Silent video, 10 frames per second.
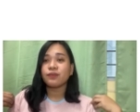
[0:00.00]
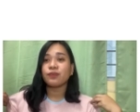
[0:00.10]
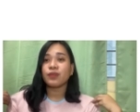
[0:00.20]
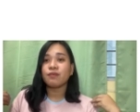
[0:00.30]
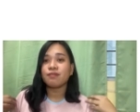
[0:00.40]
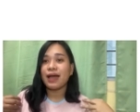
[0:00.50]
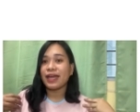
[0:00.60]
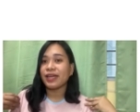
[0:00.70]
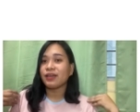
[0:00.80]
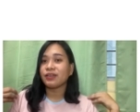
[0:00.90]

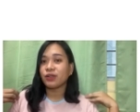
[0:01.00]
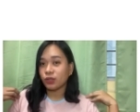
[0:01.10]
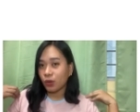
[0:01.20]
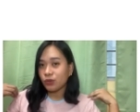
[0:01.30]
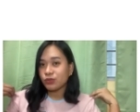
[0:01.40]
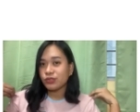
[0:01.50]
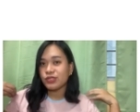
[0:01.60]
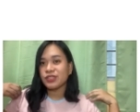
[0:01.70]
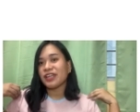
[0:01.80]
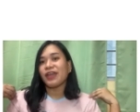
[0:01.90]
my clothes
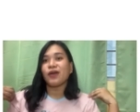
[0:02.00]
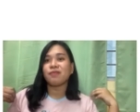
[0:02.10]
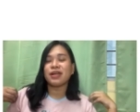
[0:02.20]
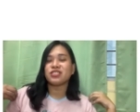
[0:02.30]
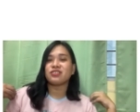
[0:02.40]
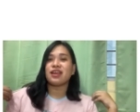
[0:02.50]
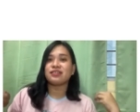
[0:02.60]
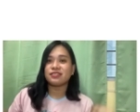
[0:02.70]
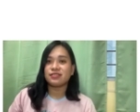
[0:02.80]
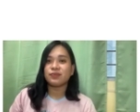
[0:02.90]
today or my
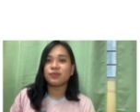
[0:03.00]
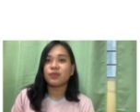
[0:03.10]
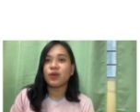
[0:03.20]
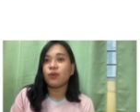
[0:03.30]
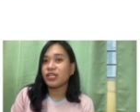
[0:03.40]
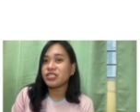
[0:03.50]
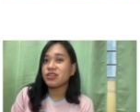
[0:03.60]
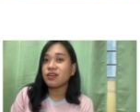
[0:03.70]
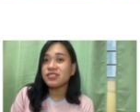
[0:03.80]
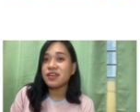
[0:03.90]
dress. What is
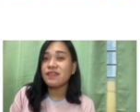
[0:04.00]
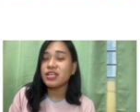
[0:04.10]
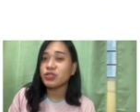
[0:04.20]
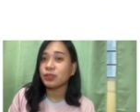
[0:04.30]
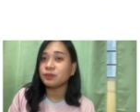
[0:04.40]
your observation?